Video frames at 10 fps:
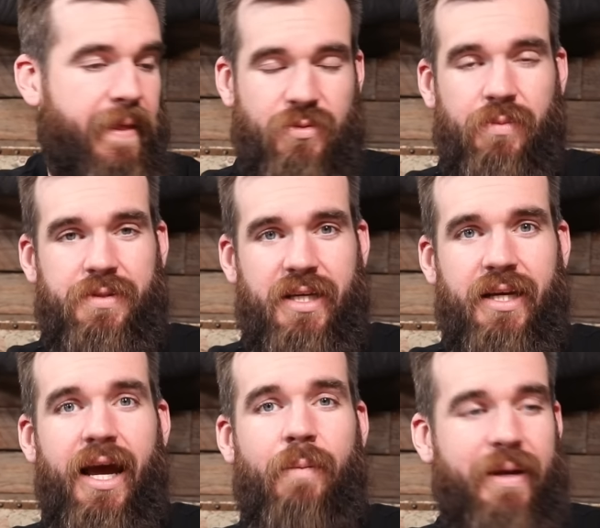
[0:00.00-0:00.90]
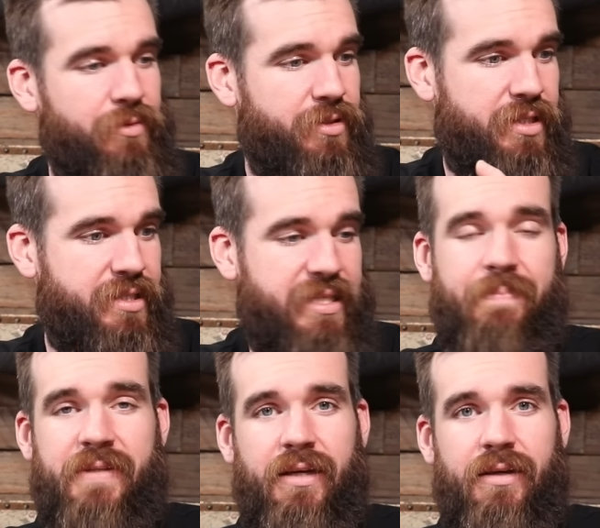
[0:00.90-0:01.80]
And that's what we're seeing now. People just
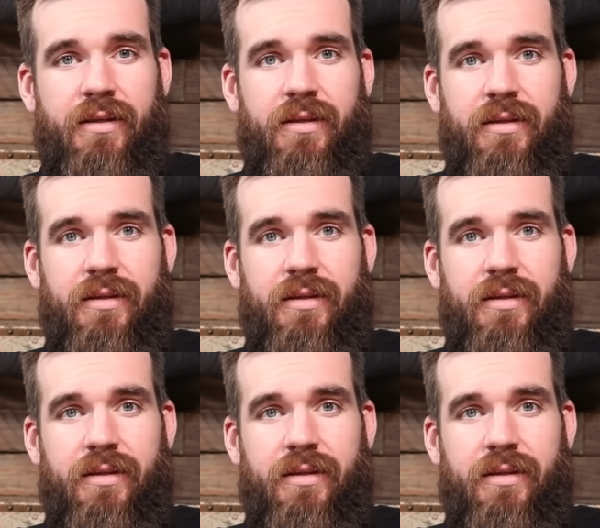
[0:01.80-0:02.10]
accepting.